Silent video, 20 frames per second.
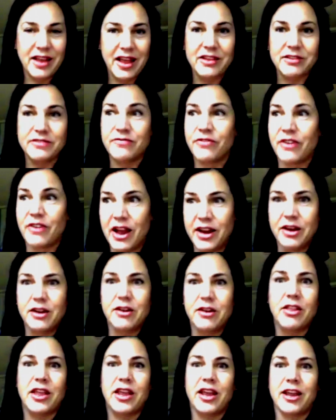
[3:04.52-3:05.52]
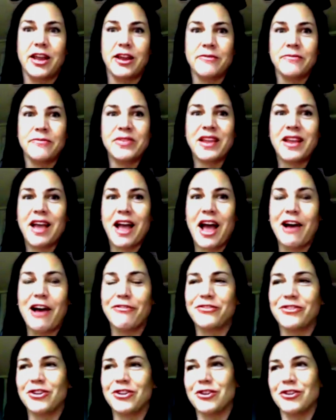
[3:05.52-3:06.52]
And finally,
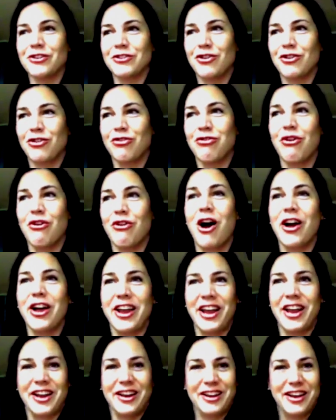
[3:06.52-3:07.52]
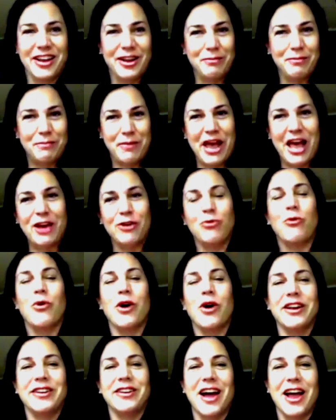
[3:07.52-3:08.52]
after crying in bed
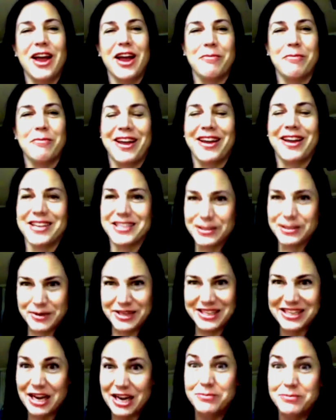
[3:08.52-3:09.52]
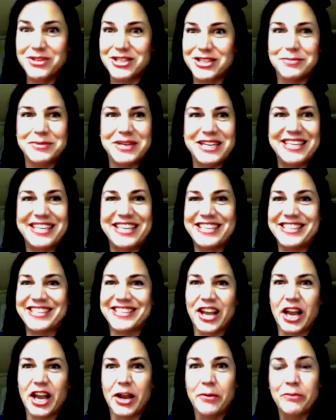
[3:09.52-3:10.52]
one night, my husband comes to me and he's
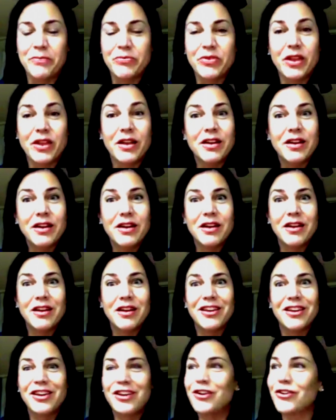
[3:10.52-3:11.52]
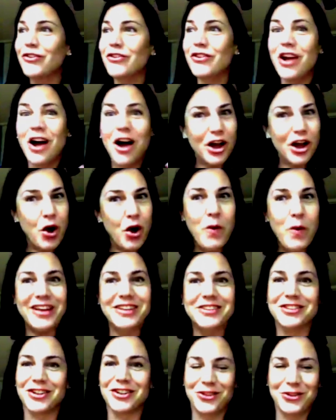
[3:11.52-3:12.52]
like, "You're not going
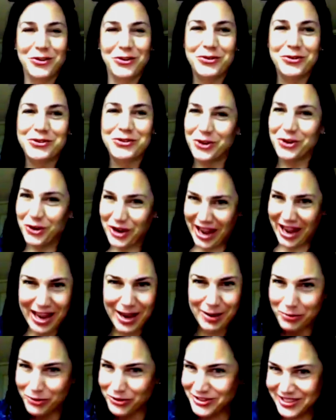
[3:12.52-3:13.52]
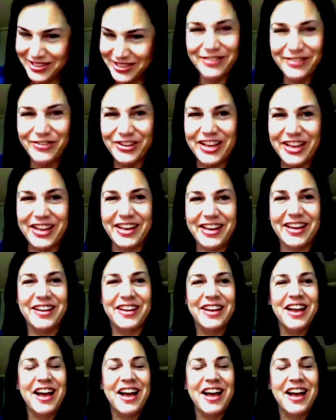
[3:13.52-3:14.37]
to lose your cable TV.